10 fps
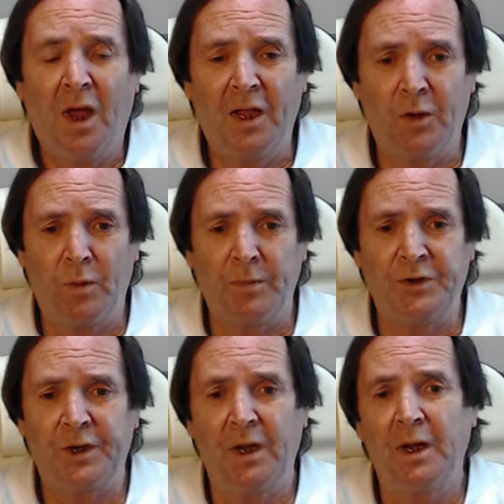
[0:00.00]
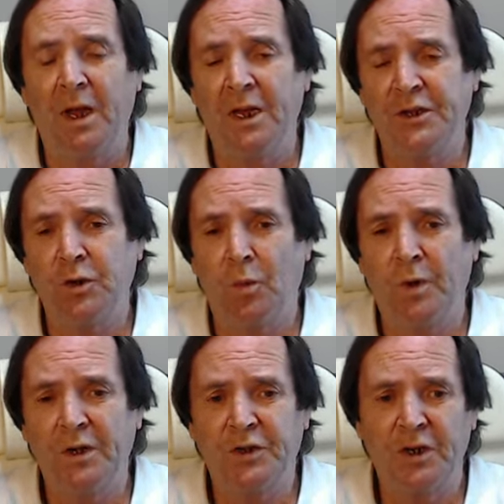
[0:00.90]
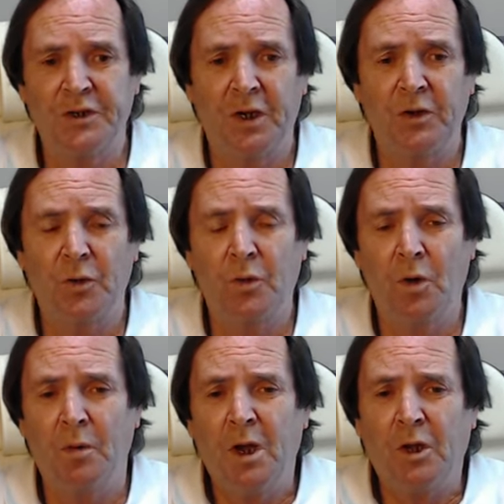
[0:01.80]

and the website SCObricsinsight.com.